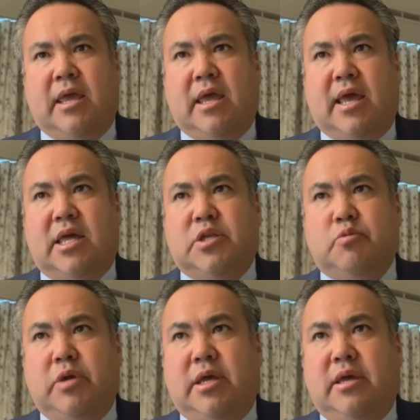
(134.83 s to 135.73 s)
As
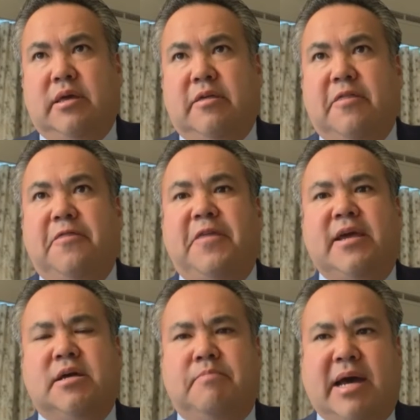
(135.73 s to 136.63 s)
we
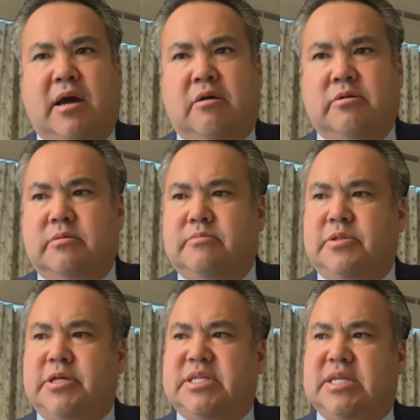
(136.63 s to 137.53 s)
think about
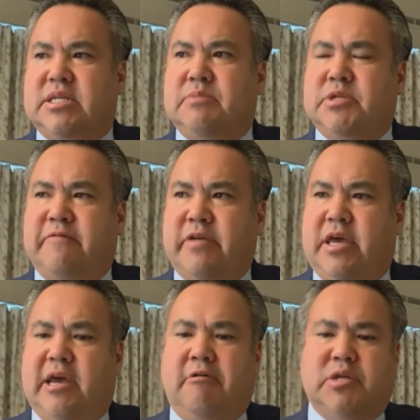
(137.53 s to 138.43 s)
the systems of
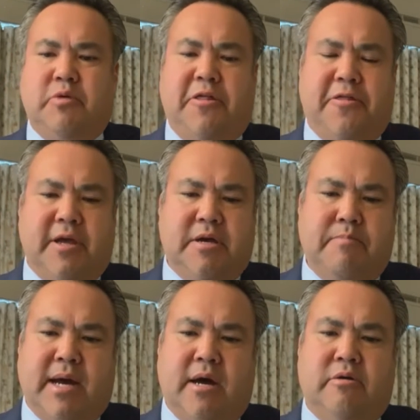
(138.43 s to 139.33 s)
care, as we think
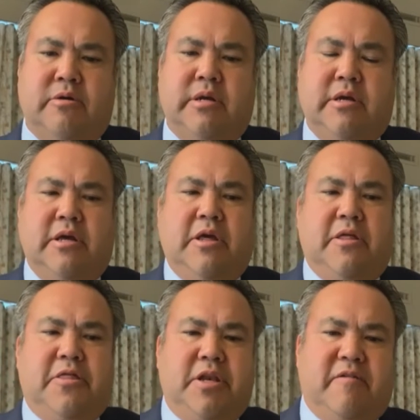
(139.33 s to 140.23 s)
about
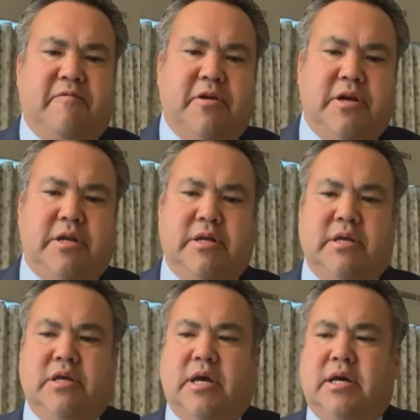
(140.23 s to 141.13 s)
the different
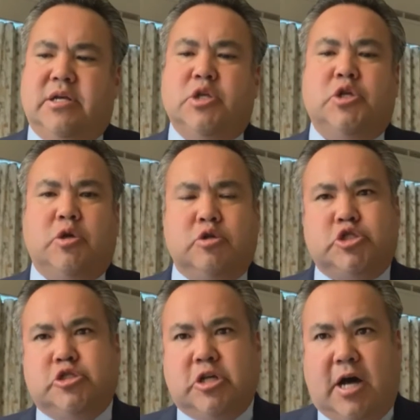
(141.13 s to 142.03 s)

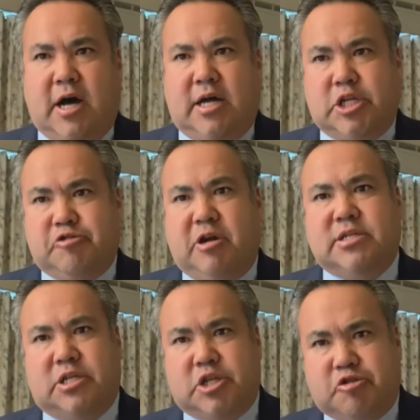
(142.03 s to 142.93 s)
social
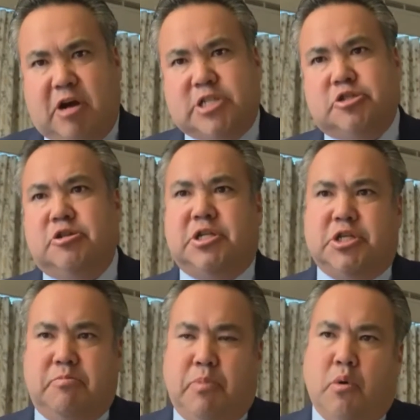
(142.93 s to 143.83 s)
construct structures,
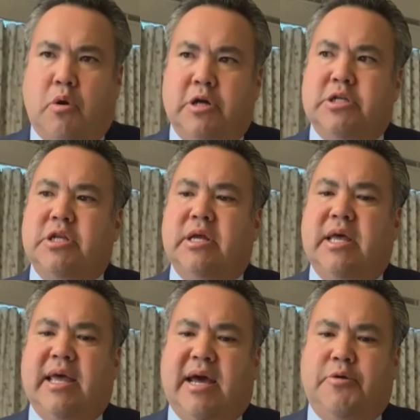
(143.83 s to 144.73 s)
supports
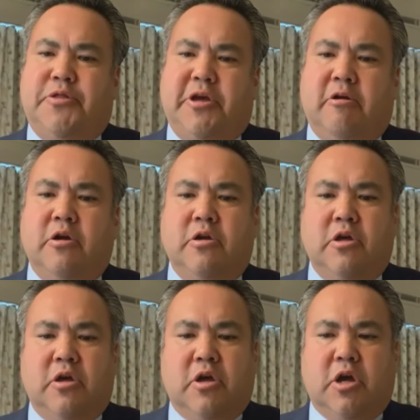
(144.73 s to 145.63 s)
out there,
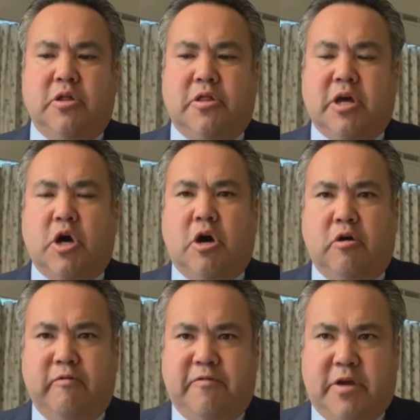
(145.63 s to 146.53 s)

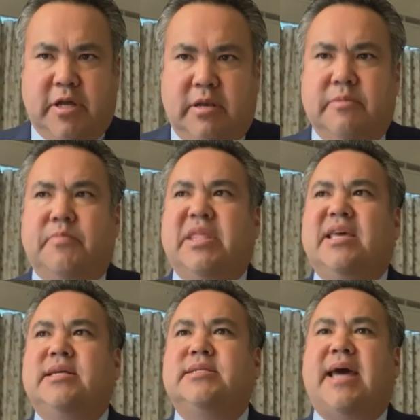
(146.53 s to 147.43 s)
COVID
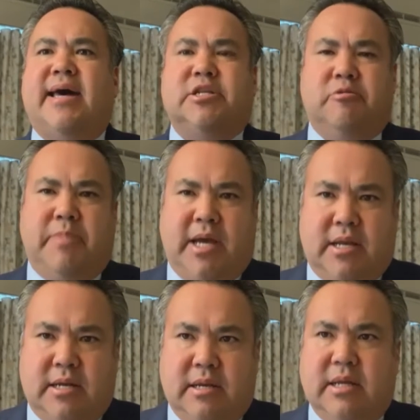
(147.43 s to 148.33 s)

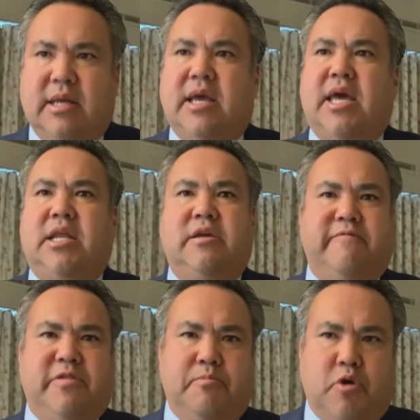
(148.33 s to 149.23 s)
exacerbated any of
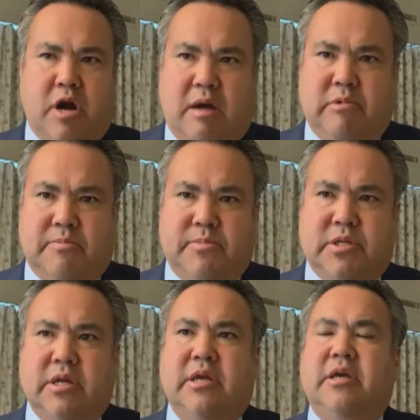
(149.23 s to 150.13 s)
the
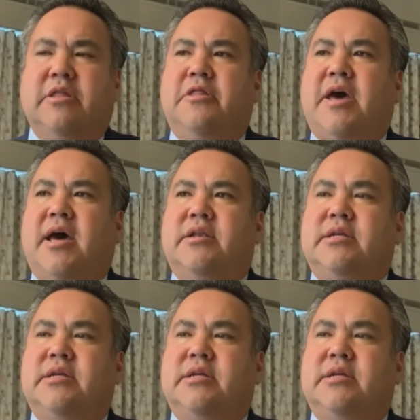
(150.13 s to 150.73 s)
problems that